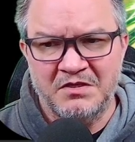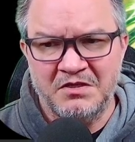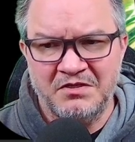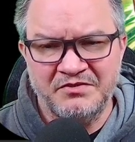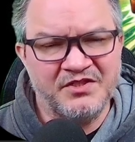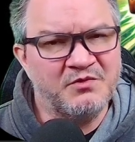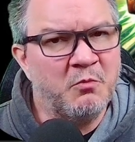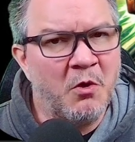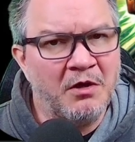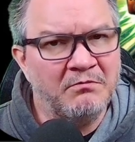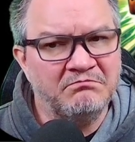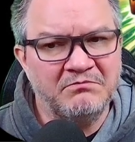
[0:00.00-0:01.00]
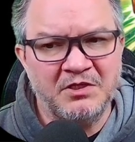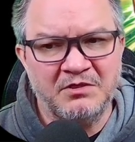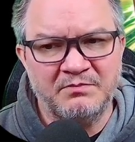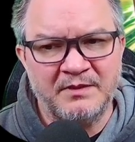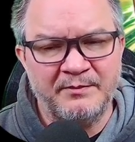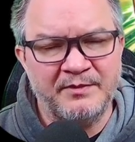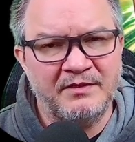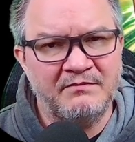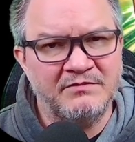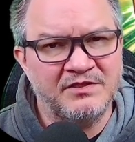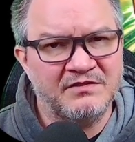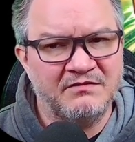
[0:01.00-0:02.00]
Just one, probably
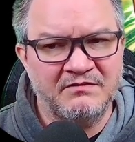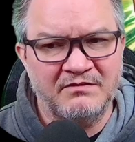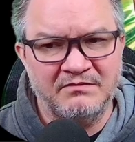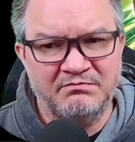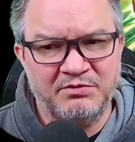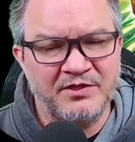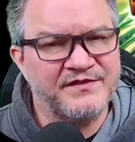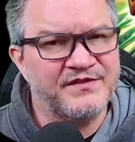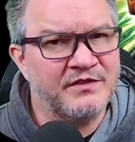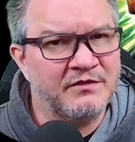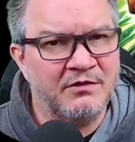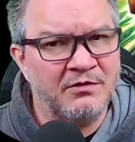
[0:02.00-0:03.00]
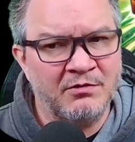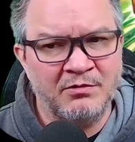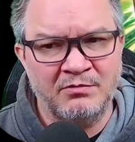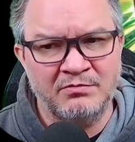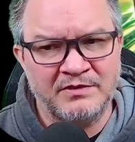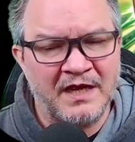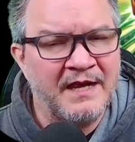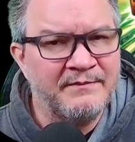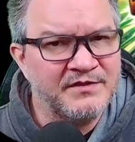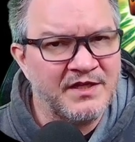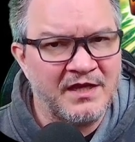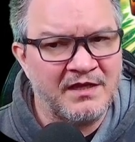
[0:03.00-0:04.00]
just +0
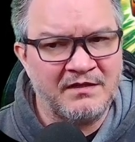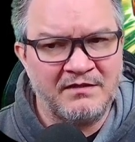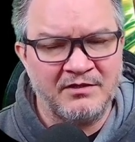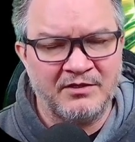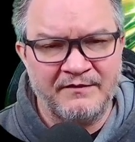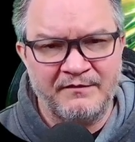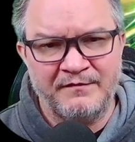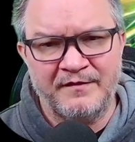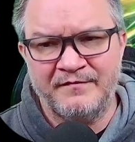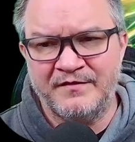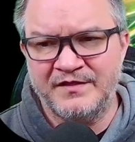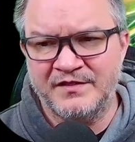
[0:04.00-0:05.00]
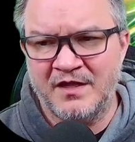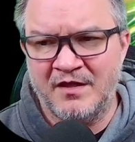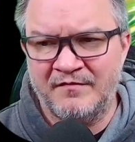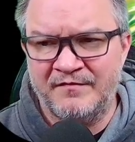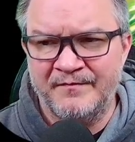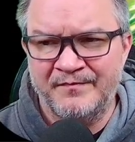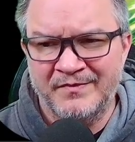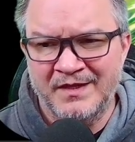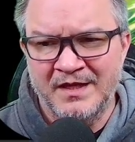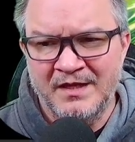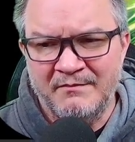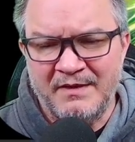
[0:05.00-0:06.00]
×8, level 50 stuff.
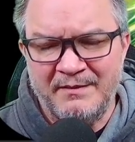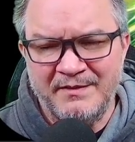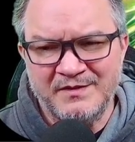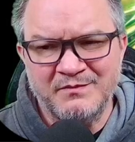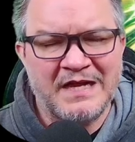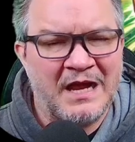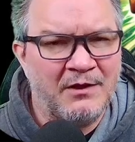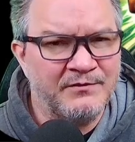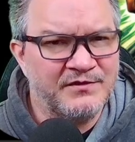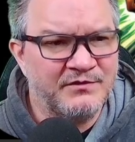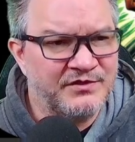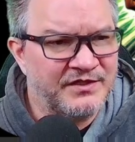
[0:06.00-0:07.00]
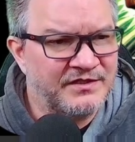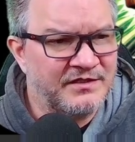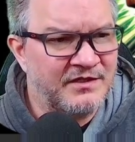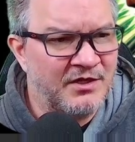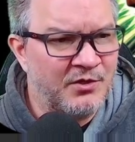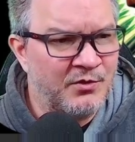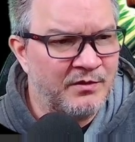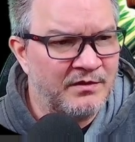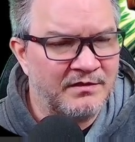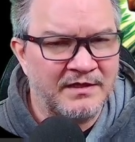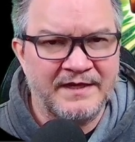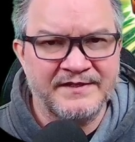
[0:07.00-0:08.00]
Maybe some council just to go
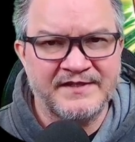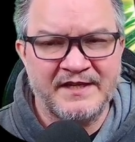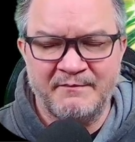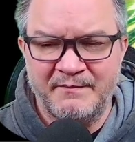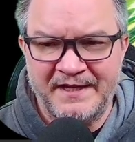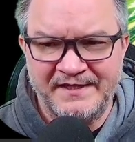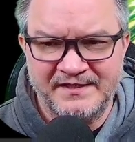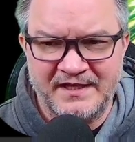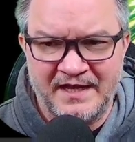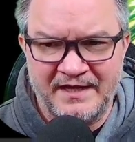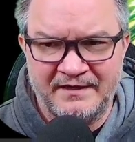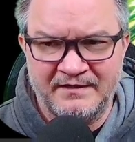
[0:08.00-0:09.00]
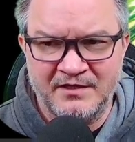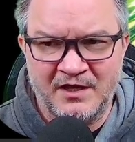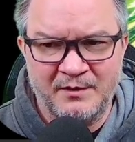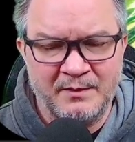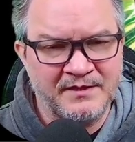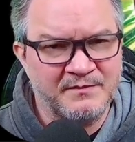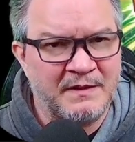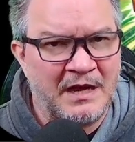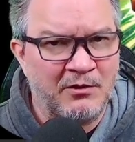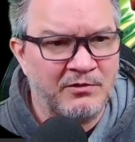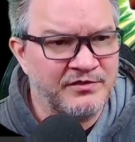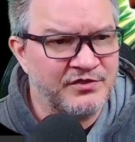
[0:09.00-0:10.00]
and kind of set a baseline, talk about his
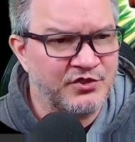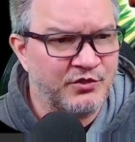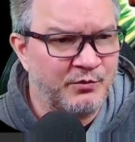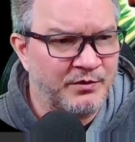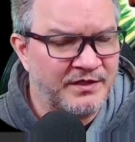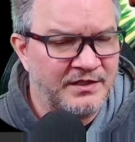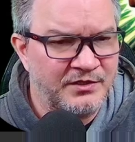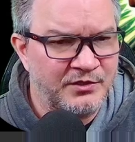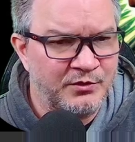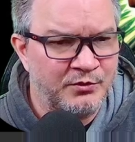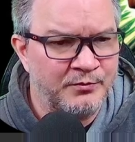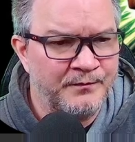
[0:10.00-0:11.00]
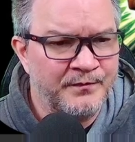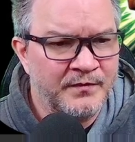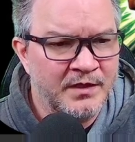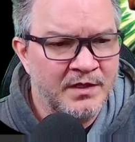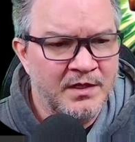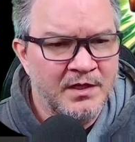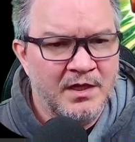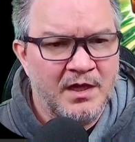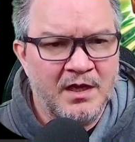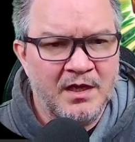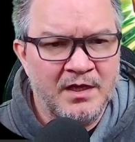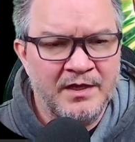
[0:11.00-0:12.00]
powers, and show you what they do.
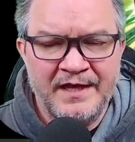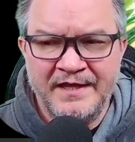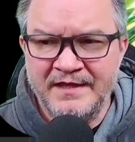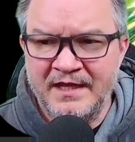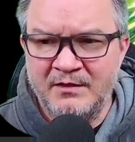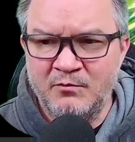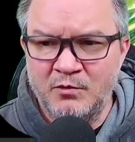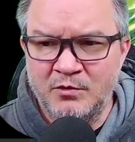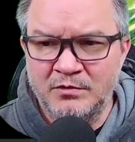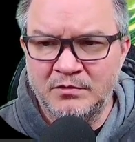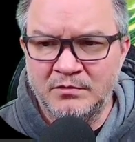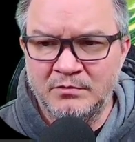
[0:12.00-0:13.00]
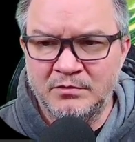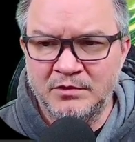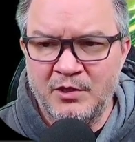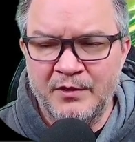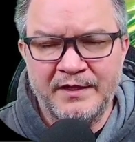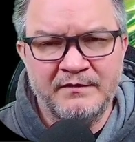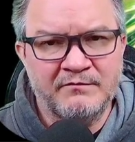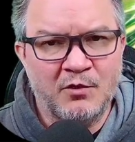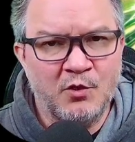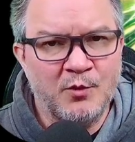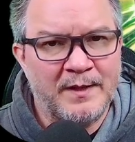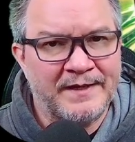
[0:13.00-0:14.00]
And then we'll go ahead and
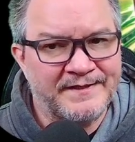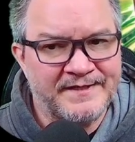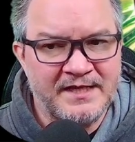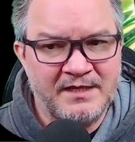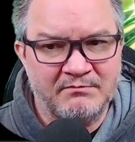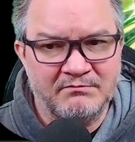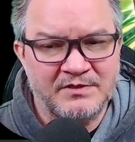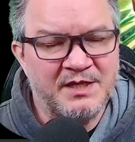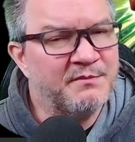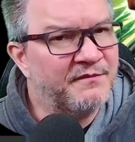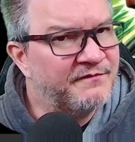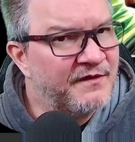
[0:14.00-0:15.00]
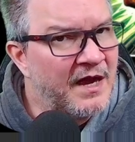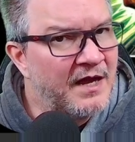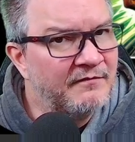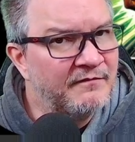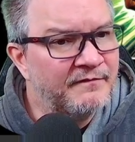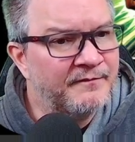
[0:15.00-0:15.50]
roll them on a team of 5.